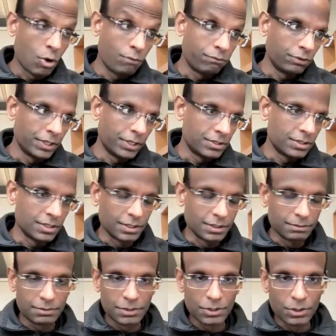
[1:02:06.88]
hopefully,
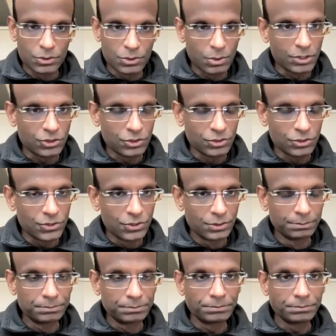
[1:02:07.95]
to those questions.